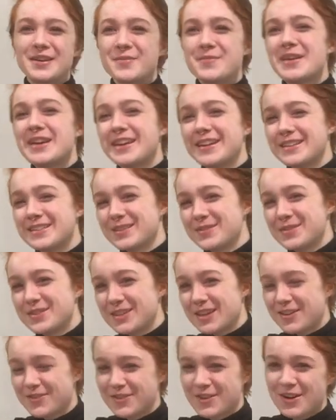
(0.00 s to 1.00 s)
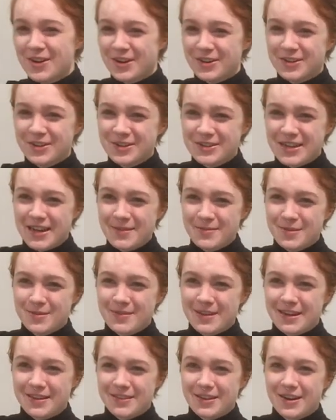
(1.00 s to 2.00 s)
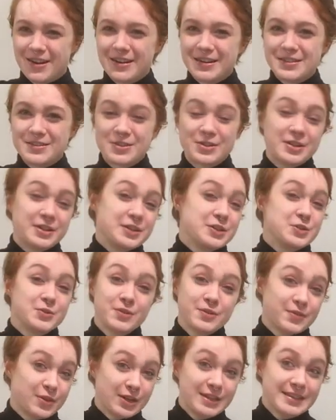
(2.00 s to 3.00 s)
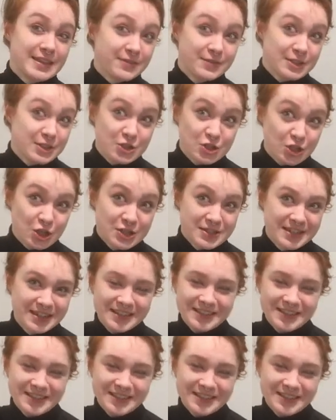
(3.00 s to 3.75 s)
making some stuff on her table back there, and it's turning into a very lovely shirt.